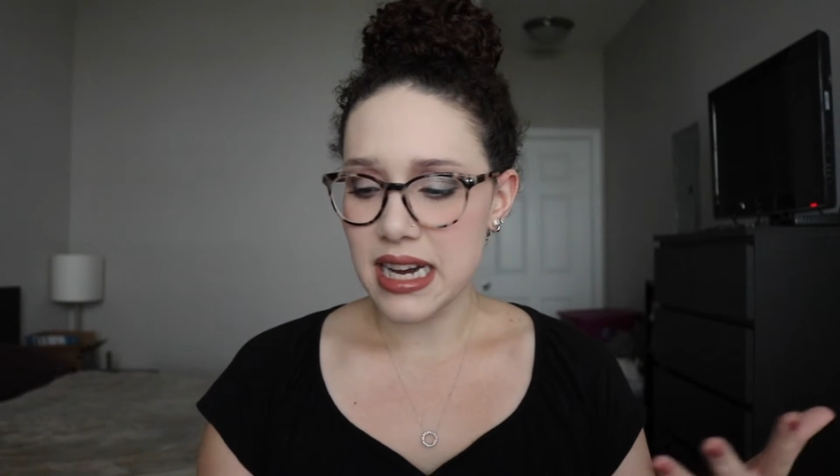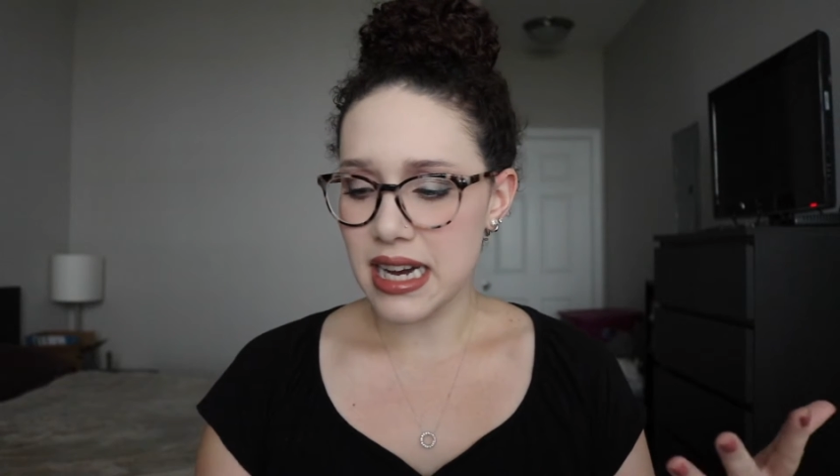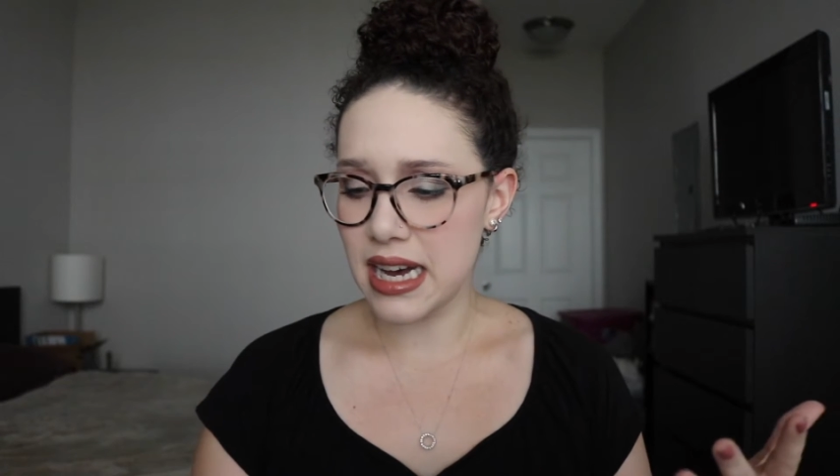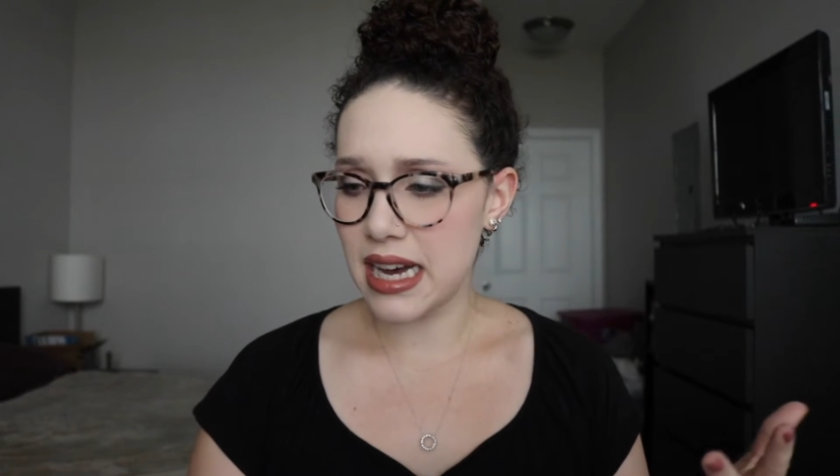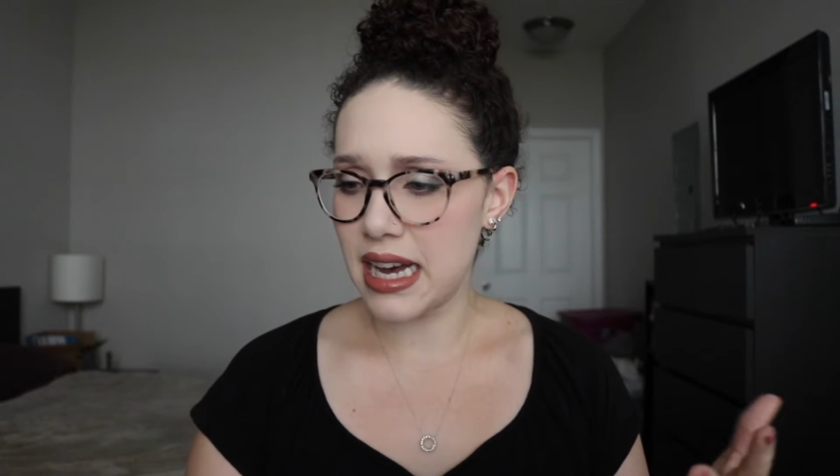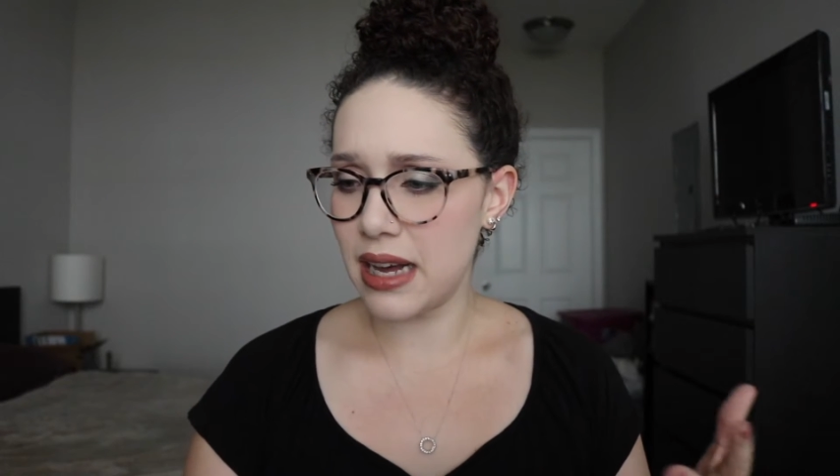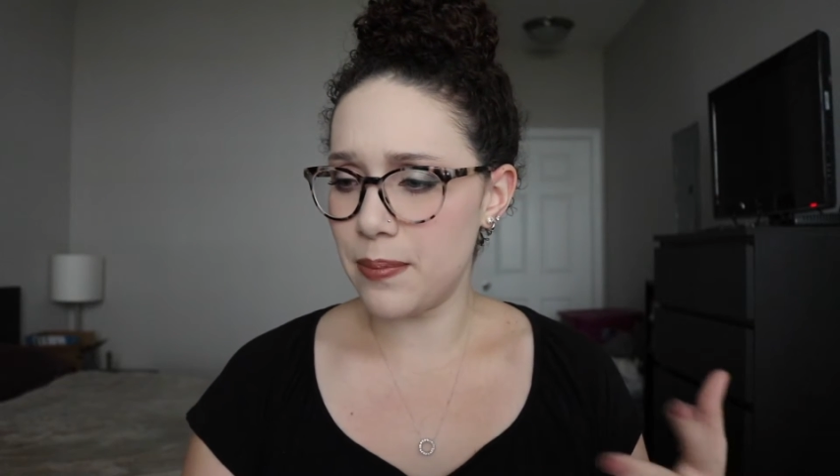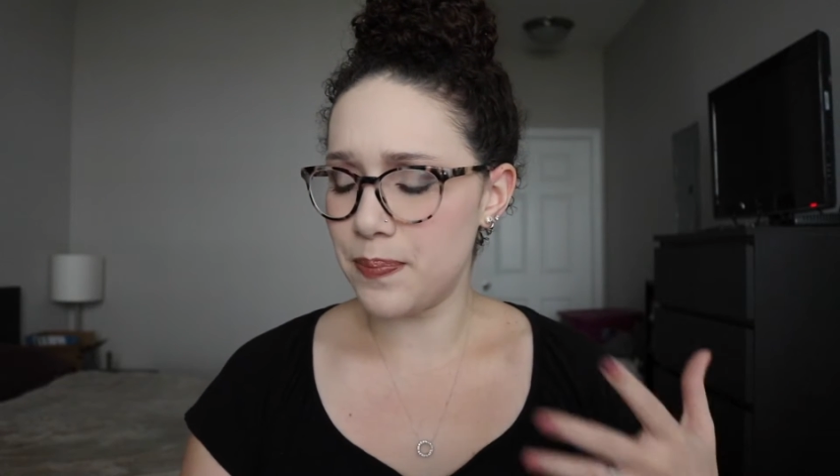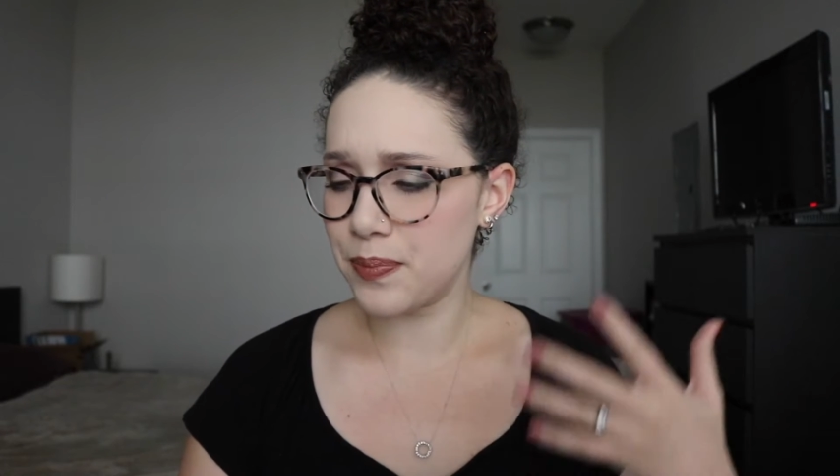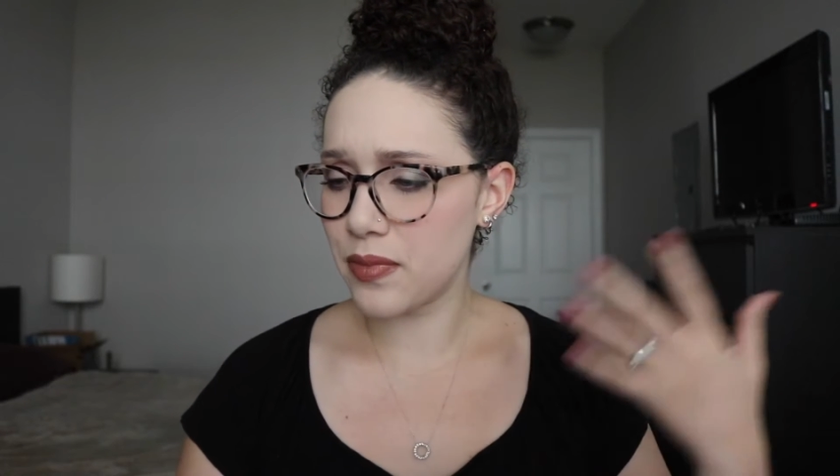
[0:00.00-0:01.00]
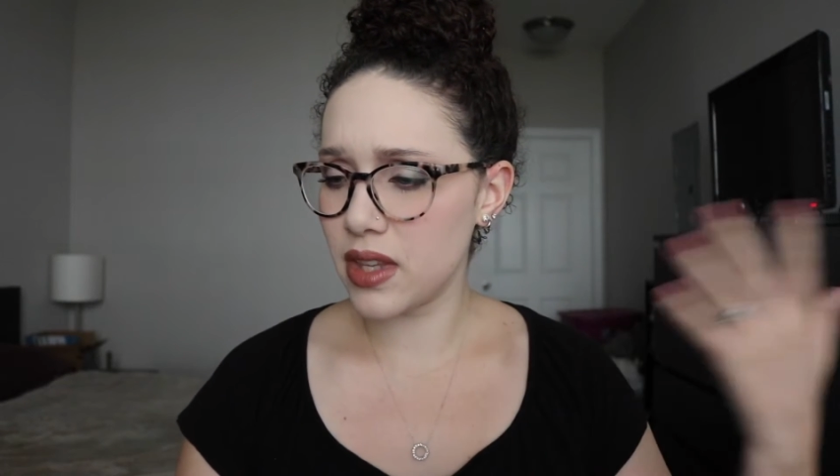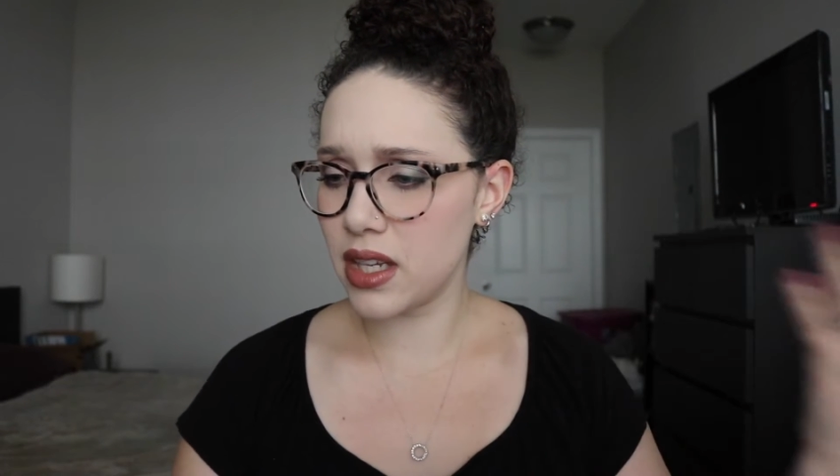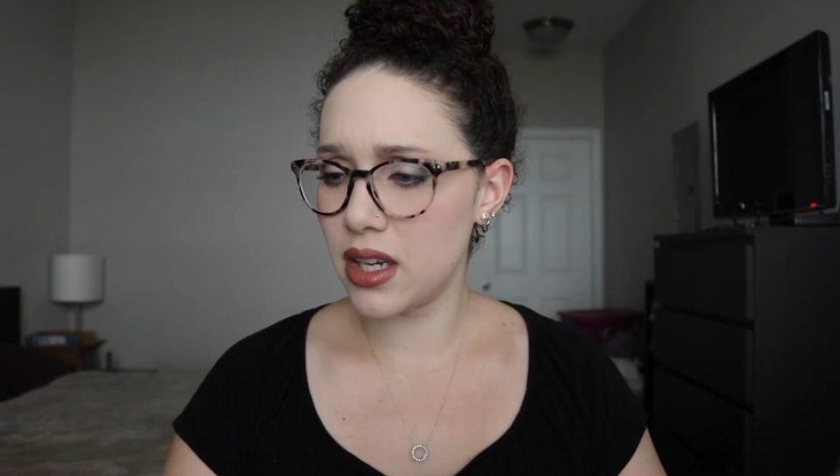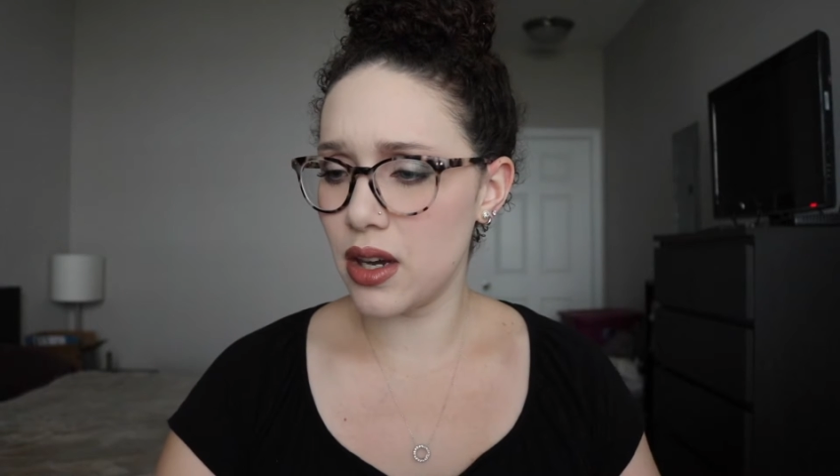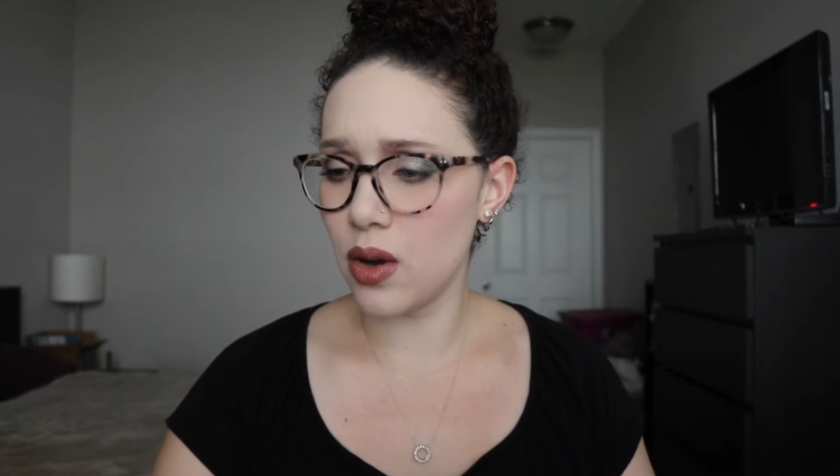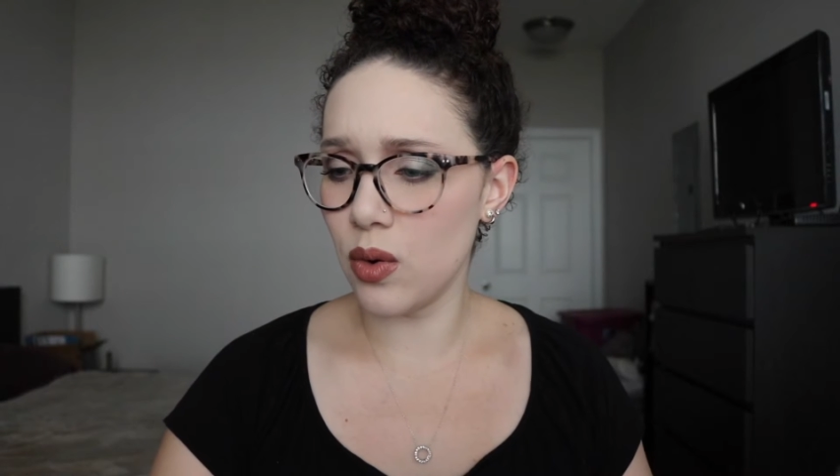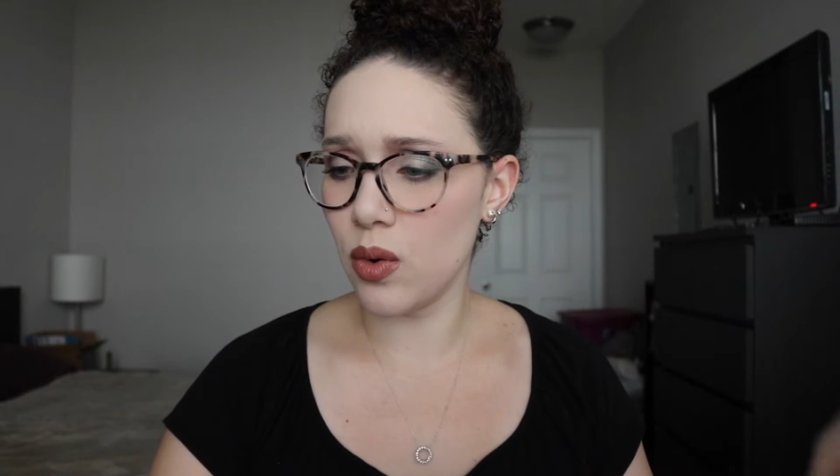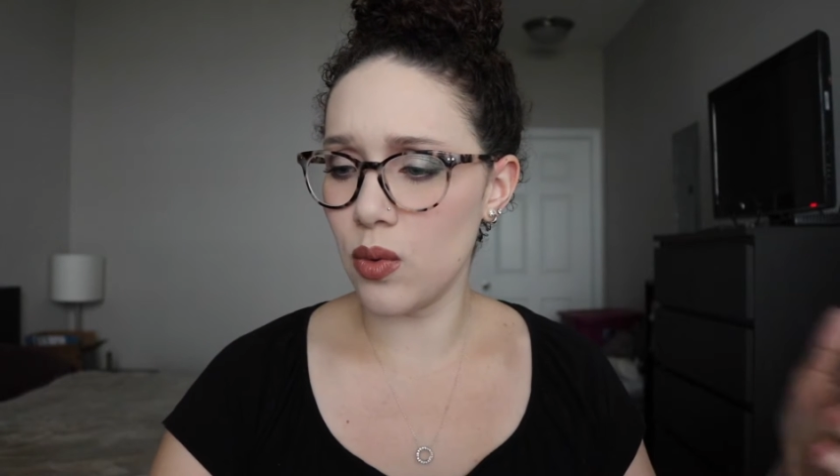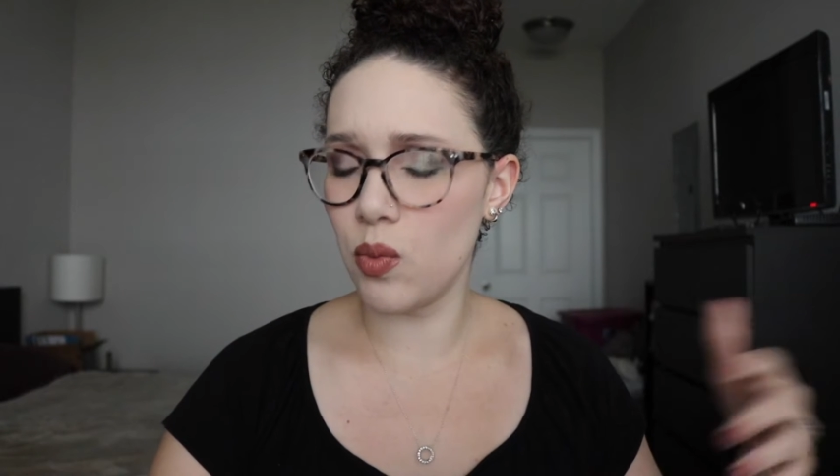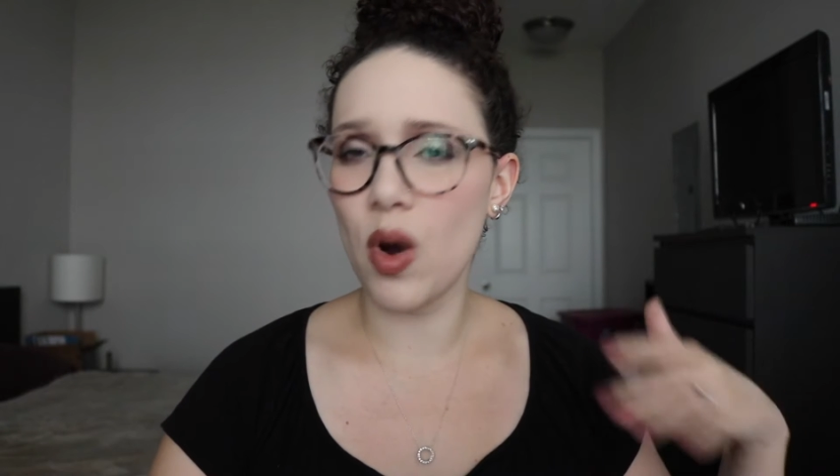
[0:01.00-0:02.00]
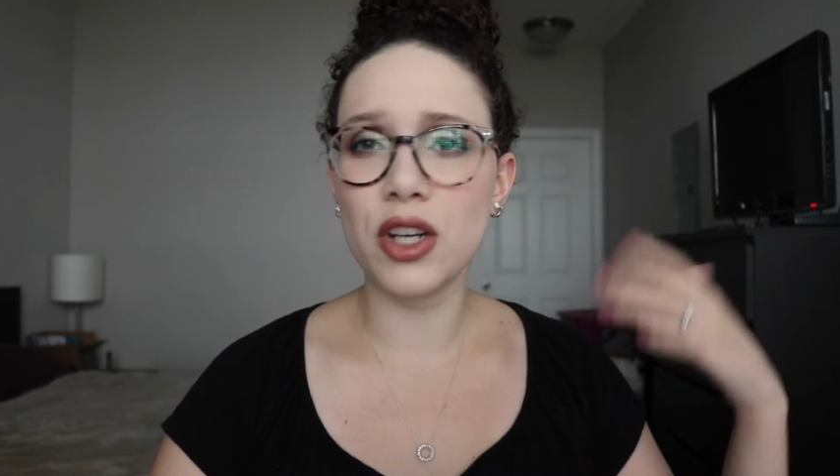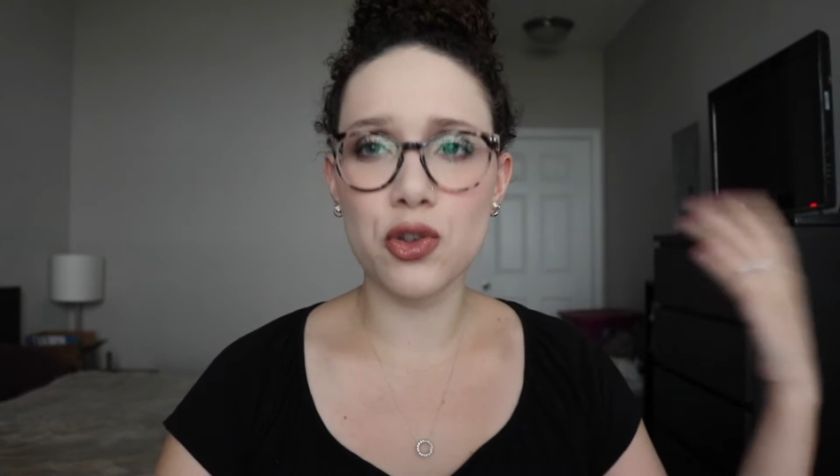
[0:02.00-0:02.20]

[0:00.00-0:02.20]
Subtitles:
1